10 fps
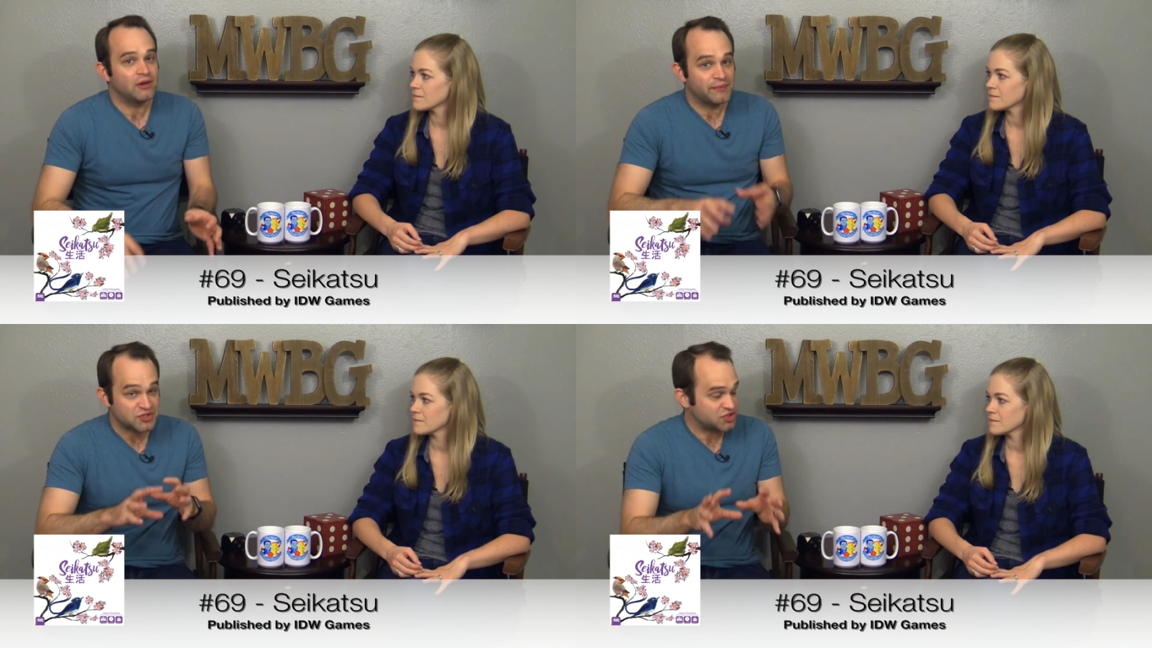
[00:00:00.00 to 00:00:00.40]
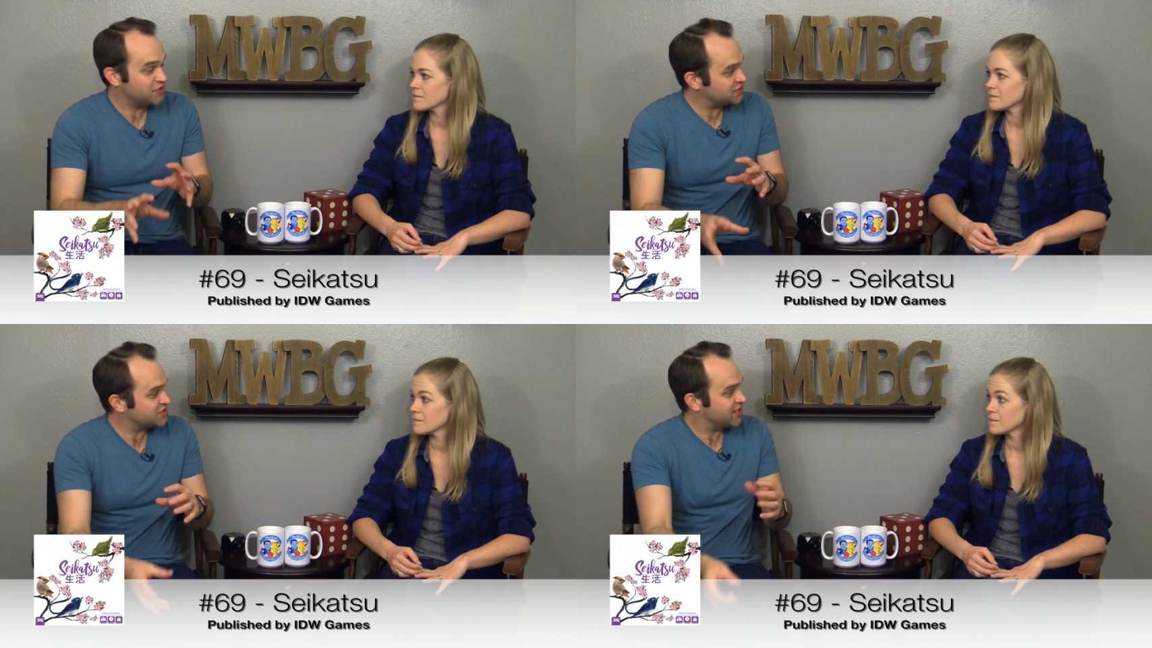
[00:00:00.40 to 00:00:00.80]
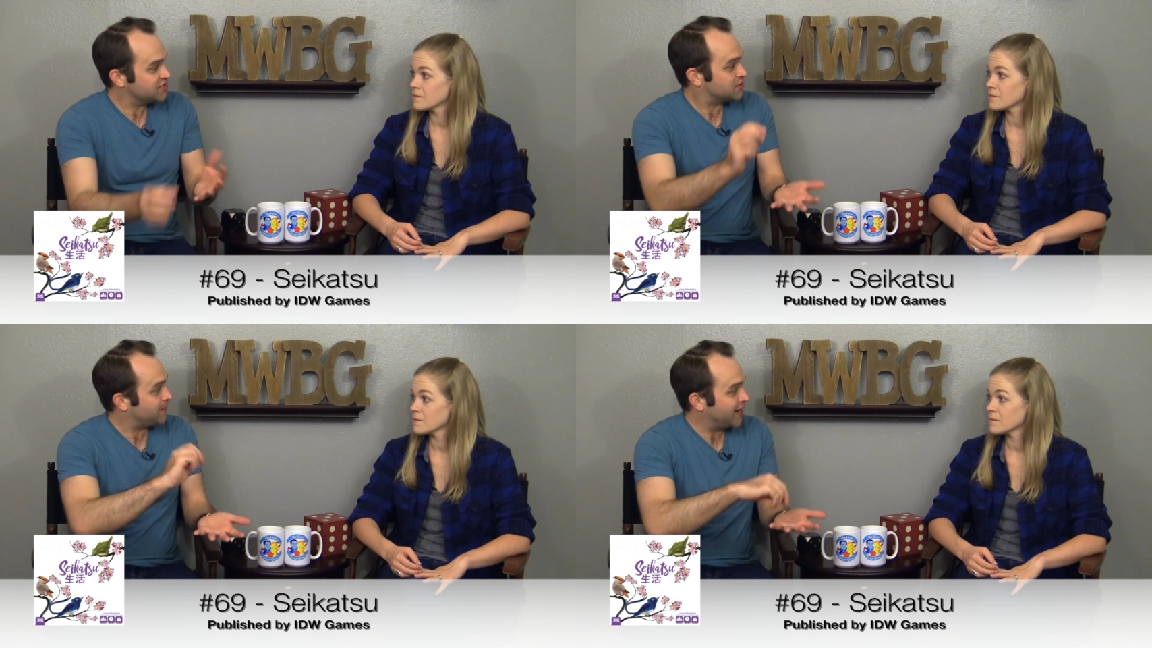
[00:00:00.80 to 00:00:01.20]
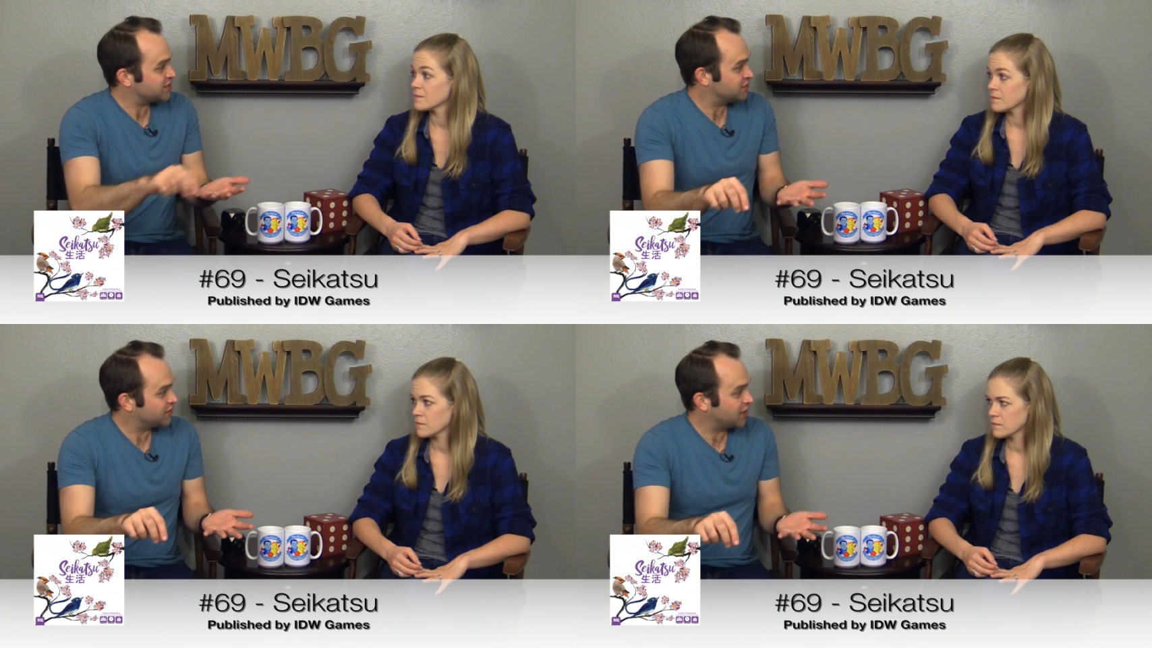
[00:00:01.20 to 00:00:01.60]
Speaker 1: but she understands the
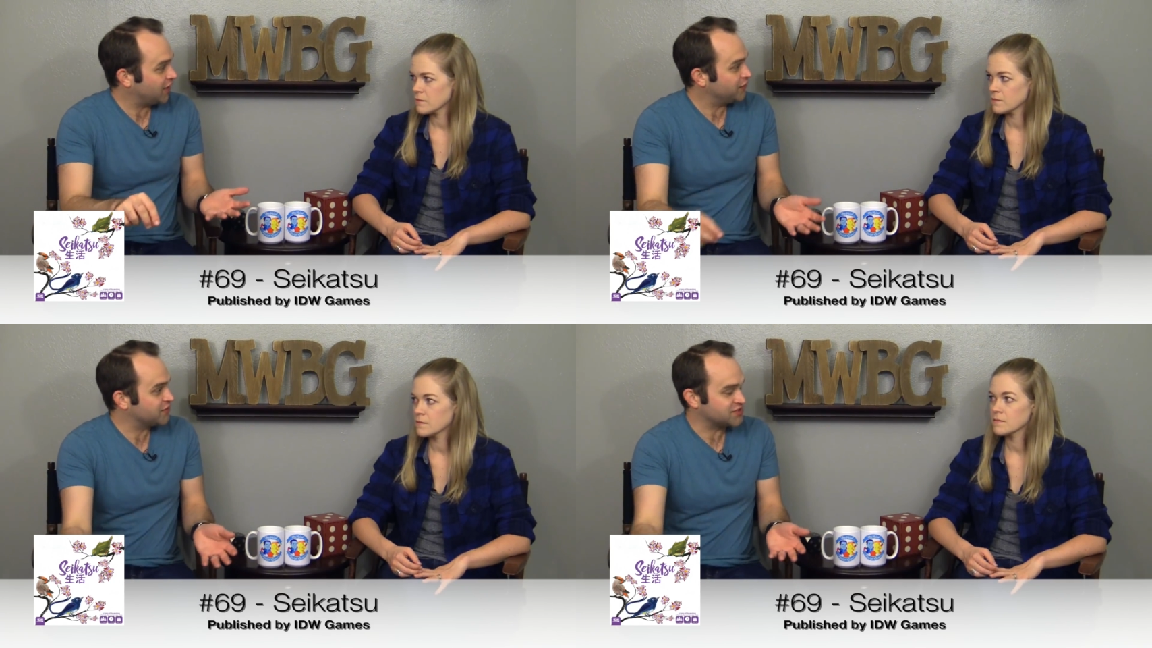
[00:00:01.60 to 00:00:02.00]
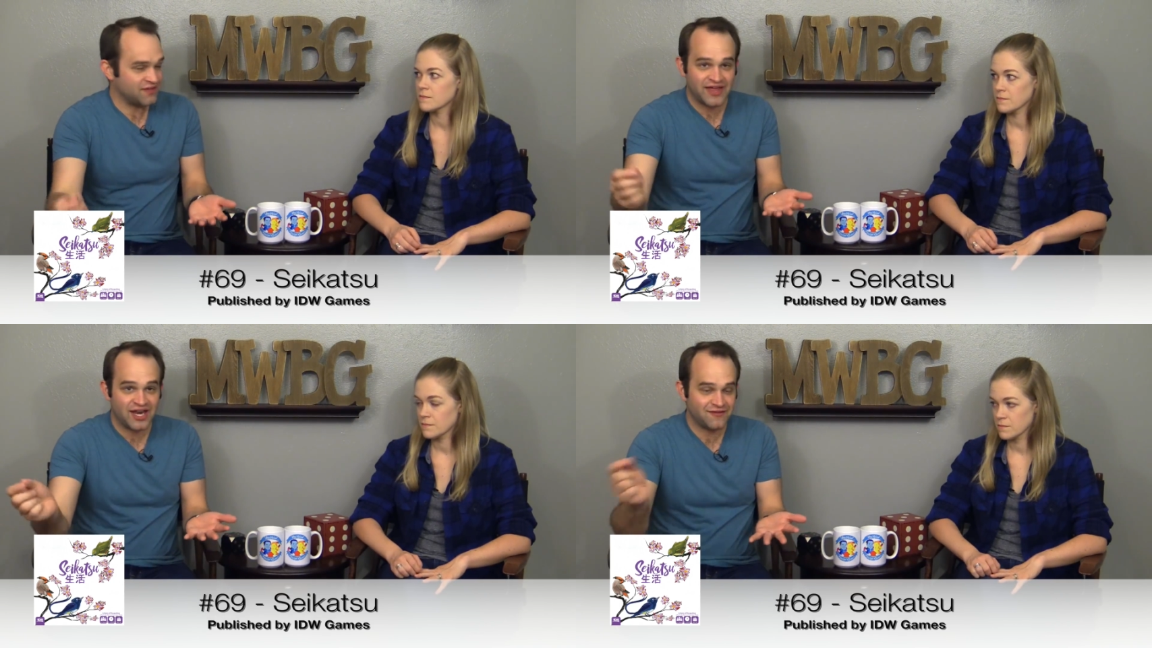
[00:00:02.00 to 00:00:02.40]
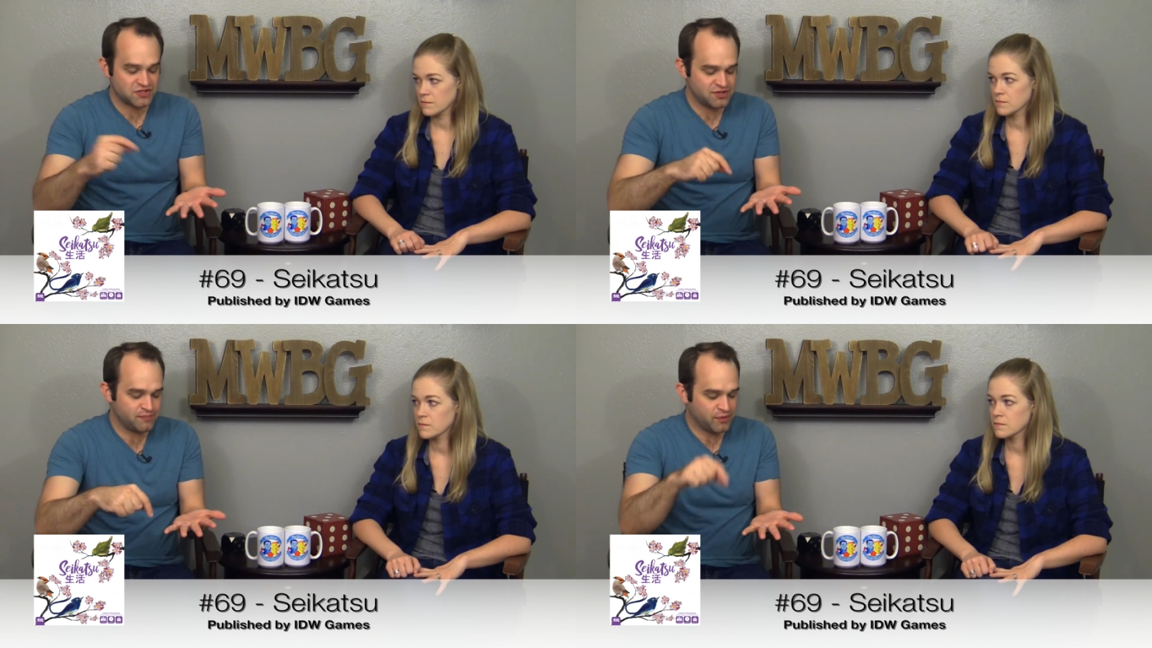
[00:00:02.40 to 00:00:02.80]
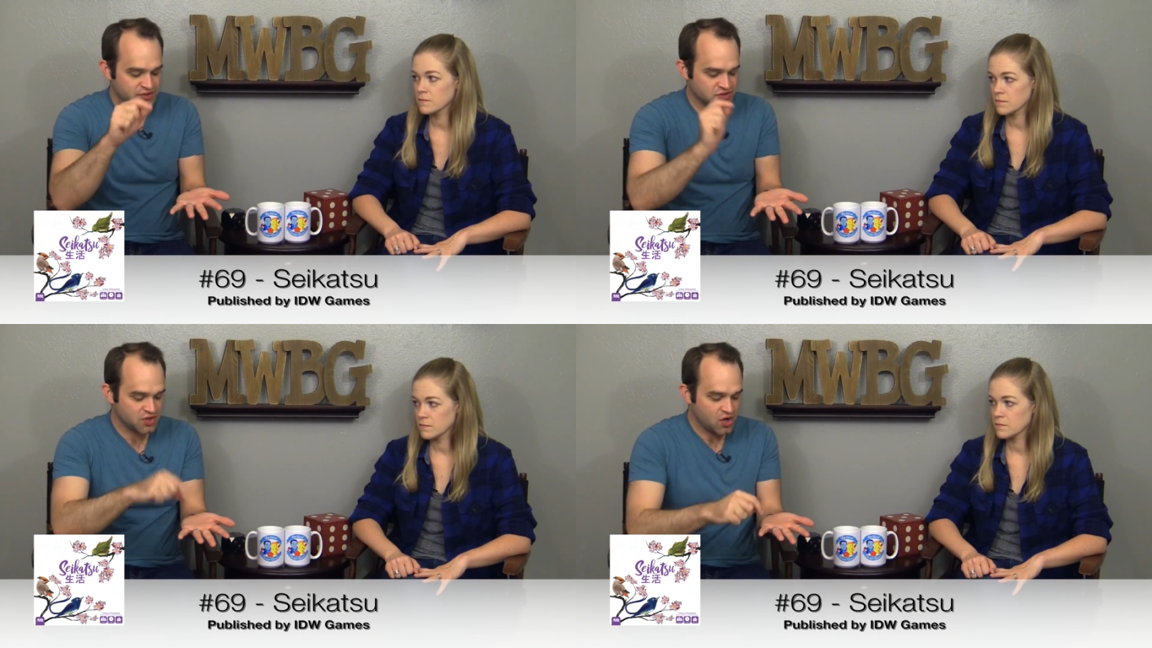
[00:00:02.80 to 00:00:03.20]
matching the colors and that if she
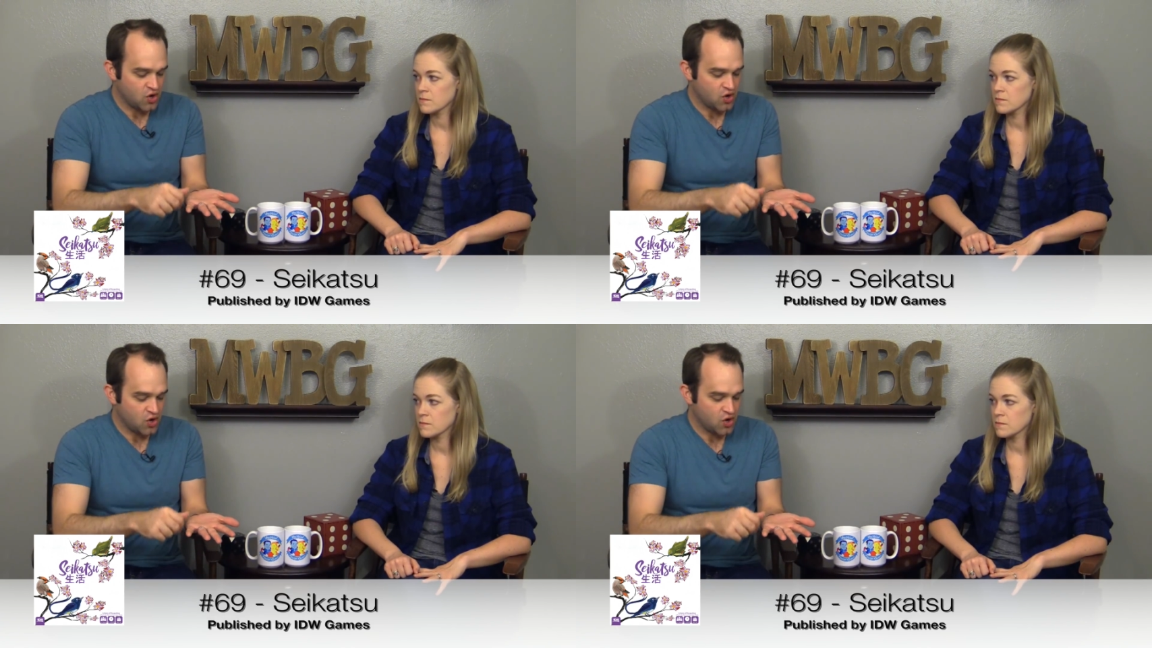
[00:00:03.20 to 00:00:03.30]
puts